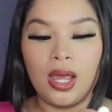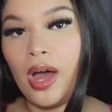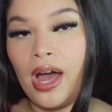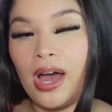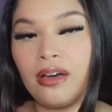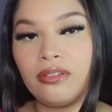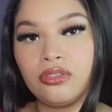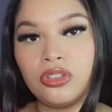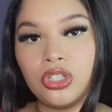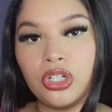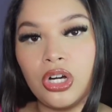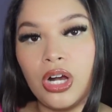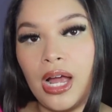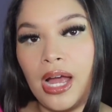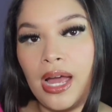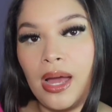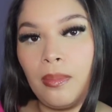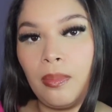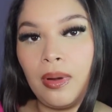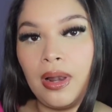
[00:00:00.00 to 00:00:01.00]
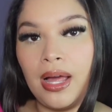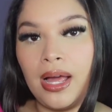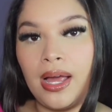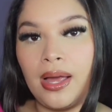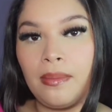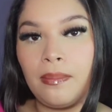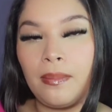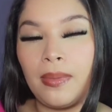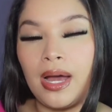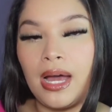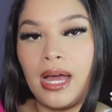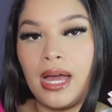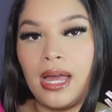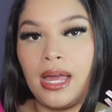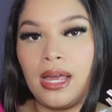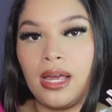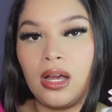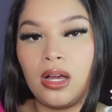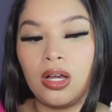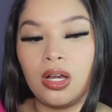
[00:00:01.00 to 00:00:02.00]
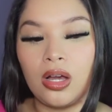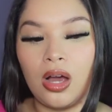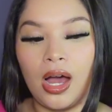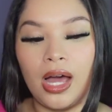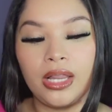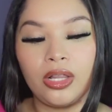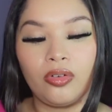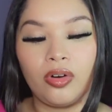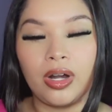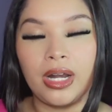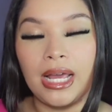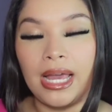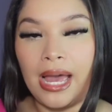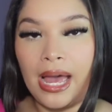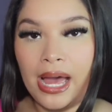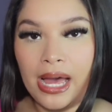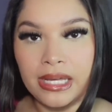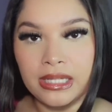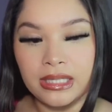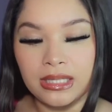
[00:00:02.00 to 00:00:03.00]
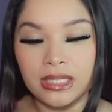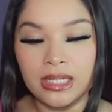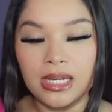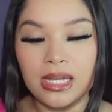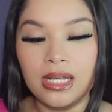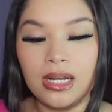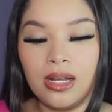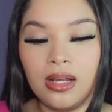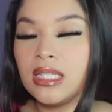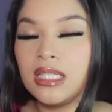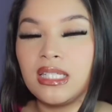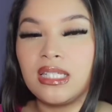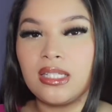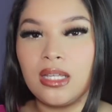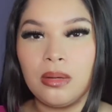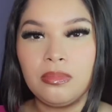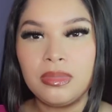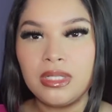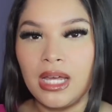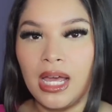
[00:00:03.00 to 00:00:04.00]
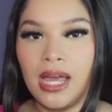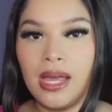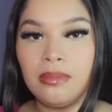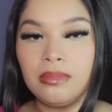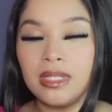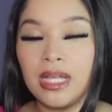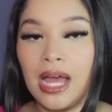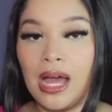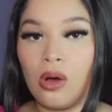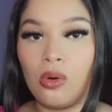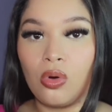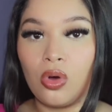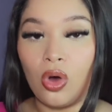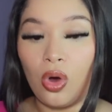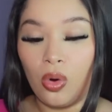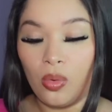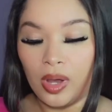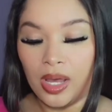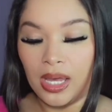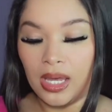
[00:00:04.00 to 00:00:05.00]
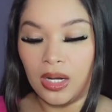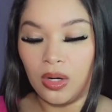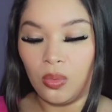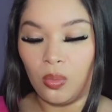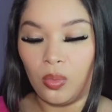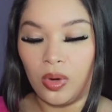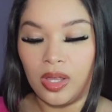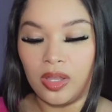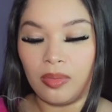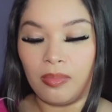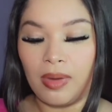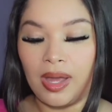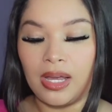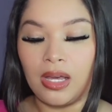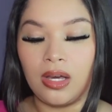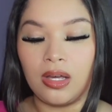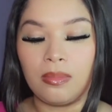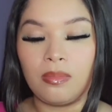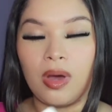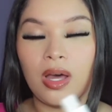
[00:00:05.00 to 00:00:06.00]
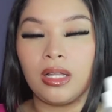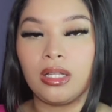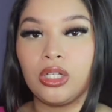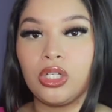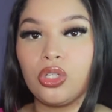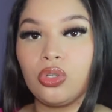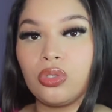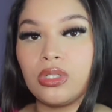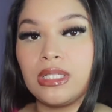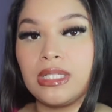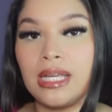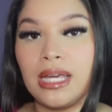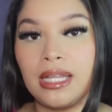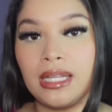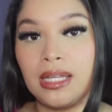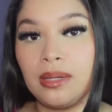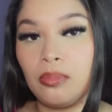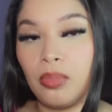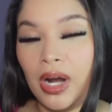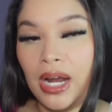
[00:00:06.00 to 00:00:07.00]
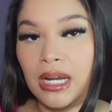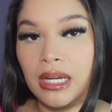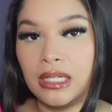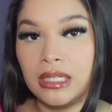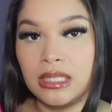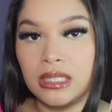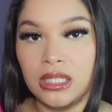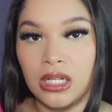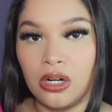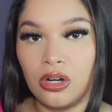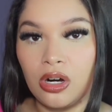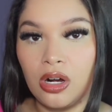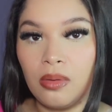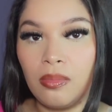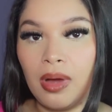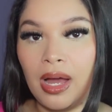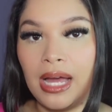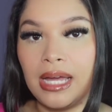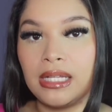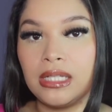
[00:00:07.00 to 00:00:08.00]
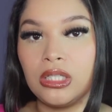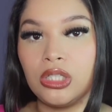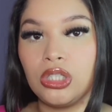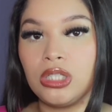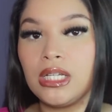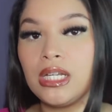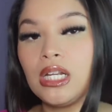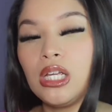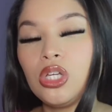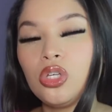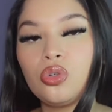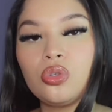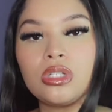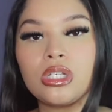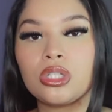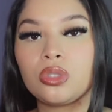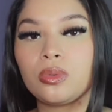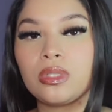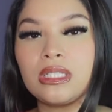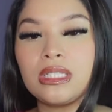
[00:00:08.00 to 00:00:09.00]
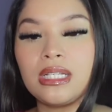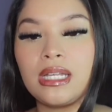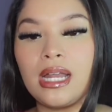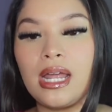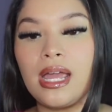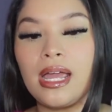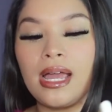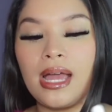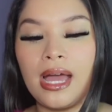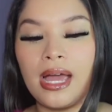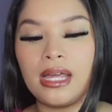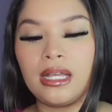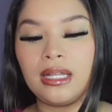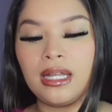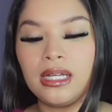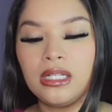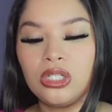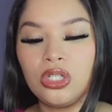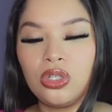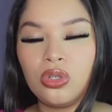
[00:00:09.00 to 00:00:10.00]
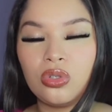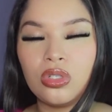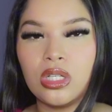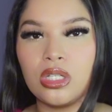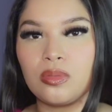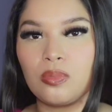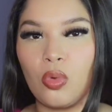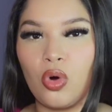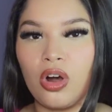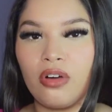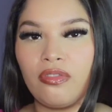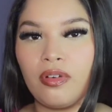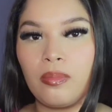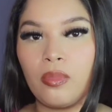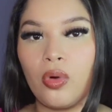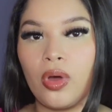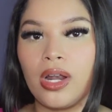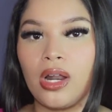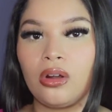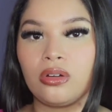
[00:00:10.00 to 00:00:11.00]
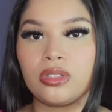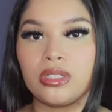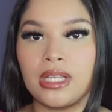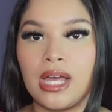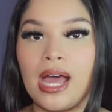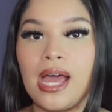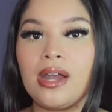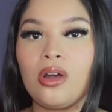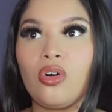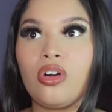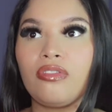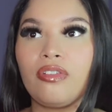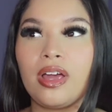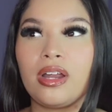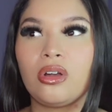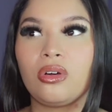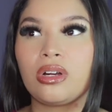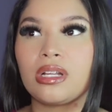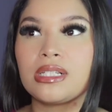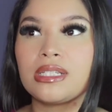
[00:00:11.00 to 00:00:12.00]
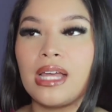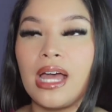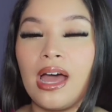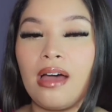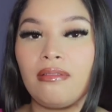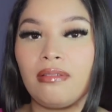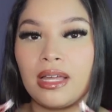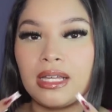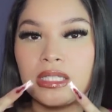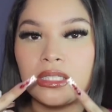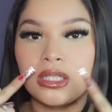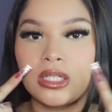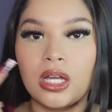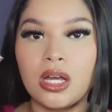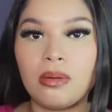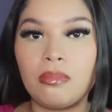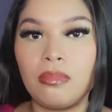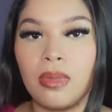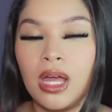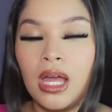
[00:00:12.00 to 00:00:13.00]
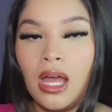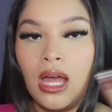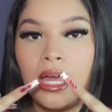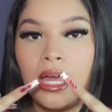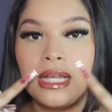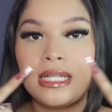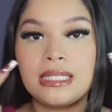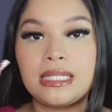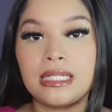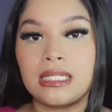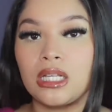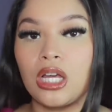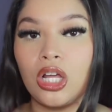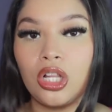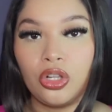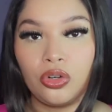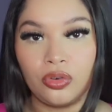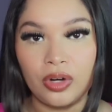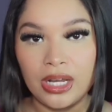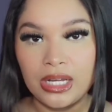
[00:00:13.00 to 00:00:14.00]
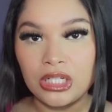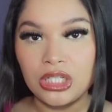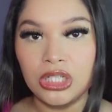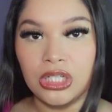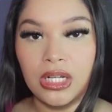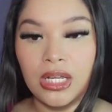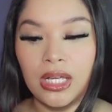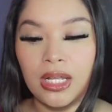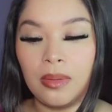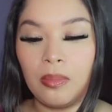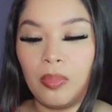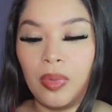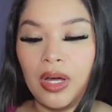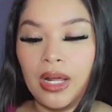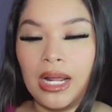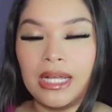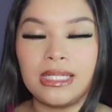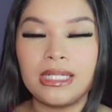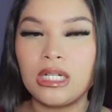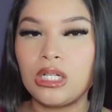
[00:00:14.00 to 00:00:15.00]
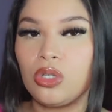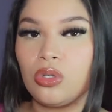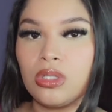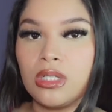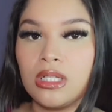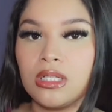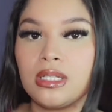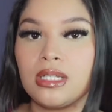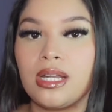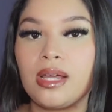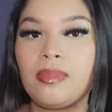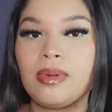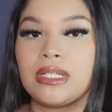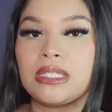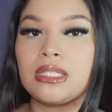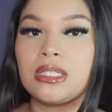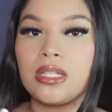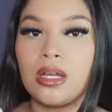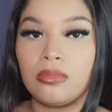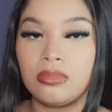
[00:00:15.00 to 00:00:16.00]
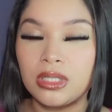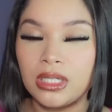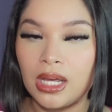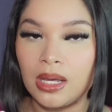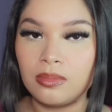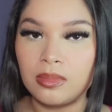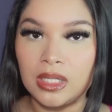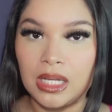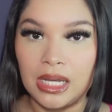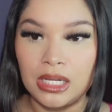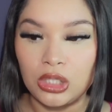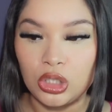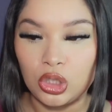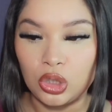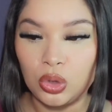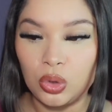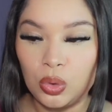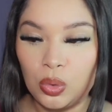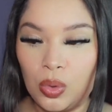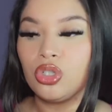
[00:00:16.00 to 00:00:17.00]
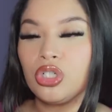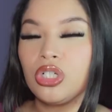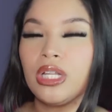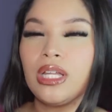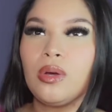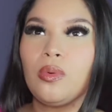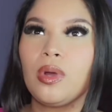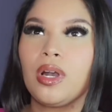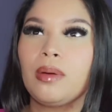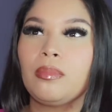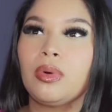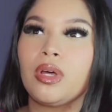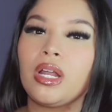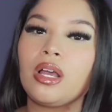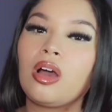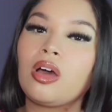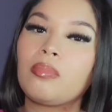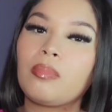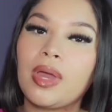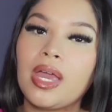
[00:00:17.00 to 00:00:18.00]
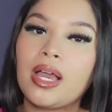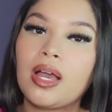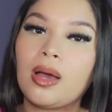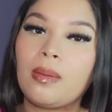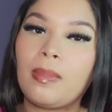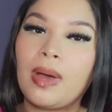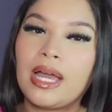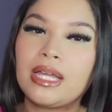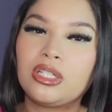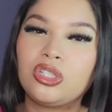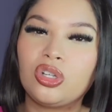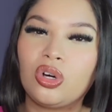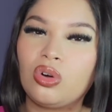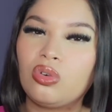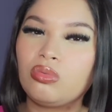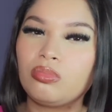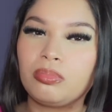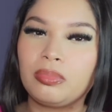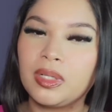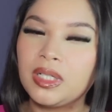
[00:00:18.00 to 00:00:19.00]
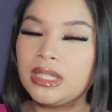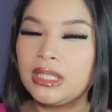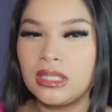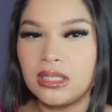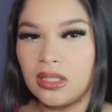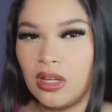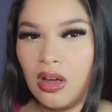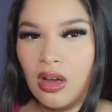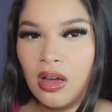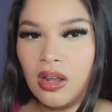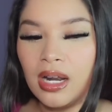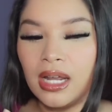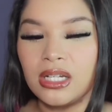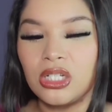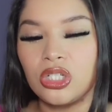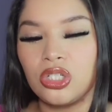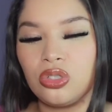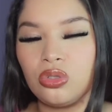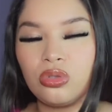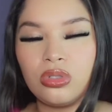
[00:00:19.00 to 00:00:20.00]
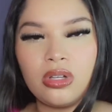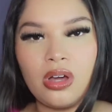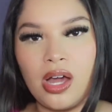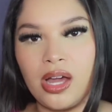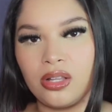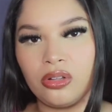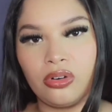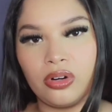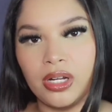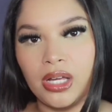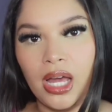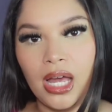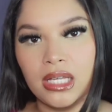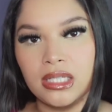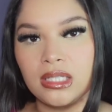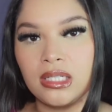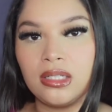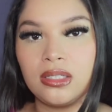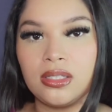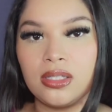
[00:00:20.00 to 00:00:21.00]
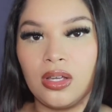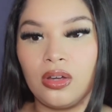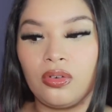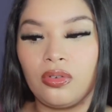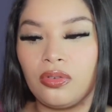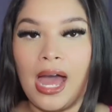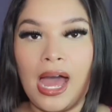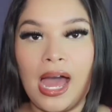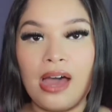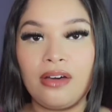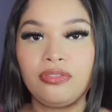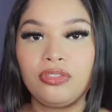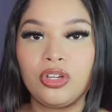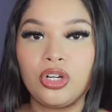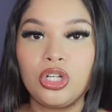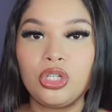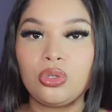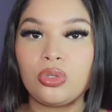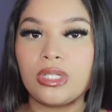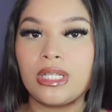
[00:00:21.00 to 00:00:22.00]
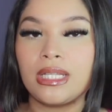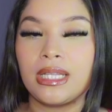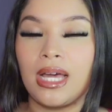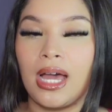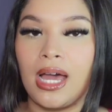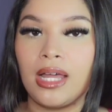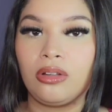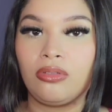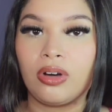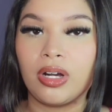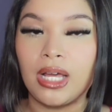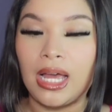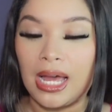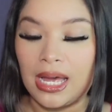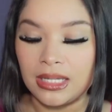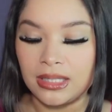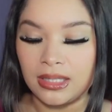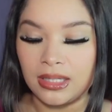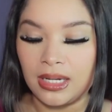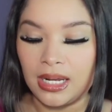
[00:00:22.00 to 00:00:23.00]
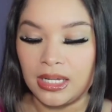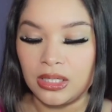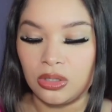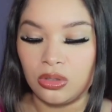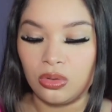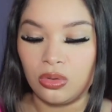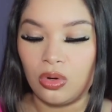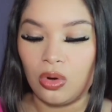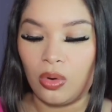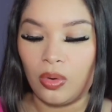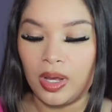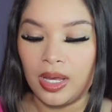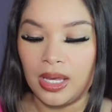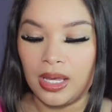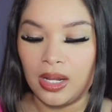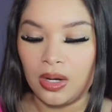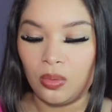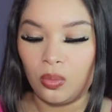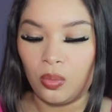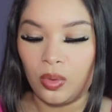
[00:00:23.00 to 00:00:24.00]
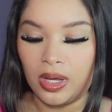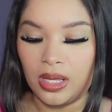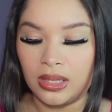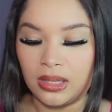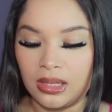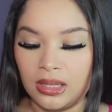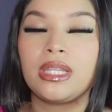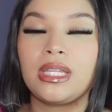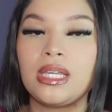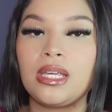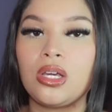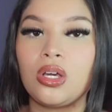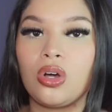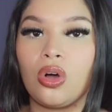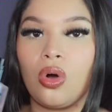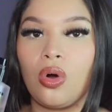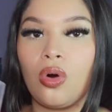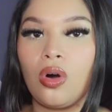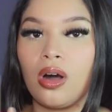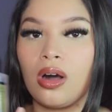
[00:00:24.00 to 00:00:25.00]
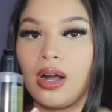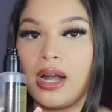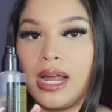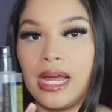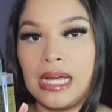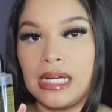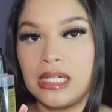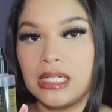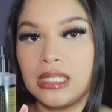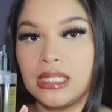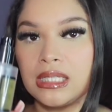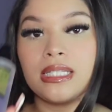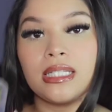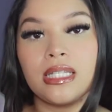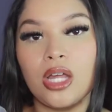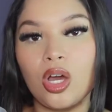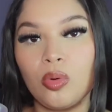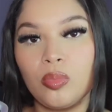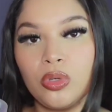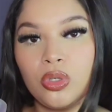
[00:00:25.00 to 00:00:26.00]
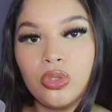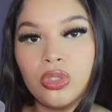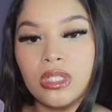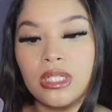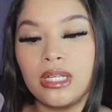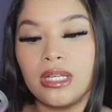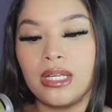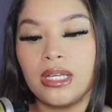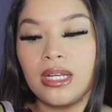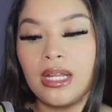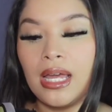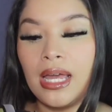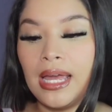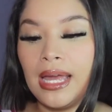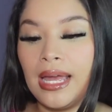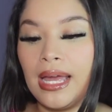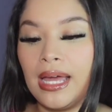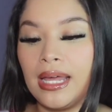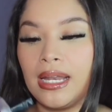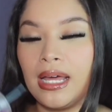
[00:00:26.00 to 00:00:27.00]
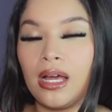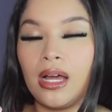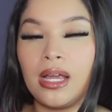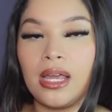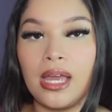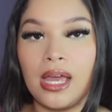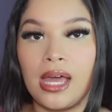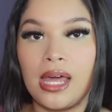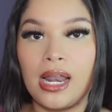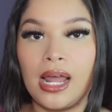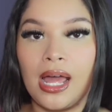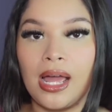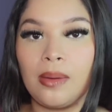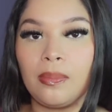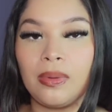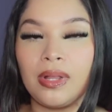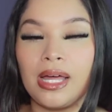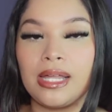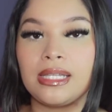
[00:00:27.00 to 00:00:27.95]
After I apply my hyaluronic acid, sometimes I'll go in with my Good Molecules Daily Brightening Serum. I didn't use this one today. I like to use this more if I'm going outside or if I notice I have like some discoloration, but I didn't use this today, but sometimes I do. Usually when I'm putting on makeup, I don't put this on. I just use the hyaluronic acid itself. After using the hyaluronic acid, I do go in with the CoRx Snail Mucin, and again I apply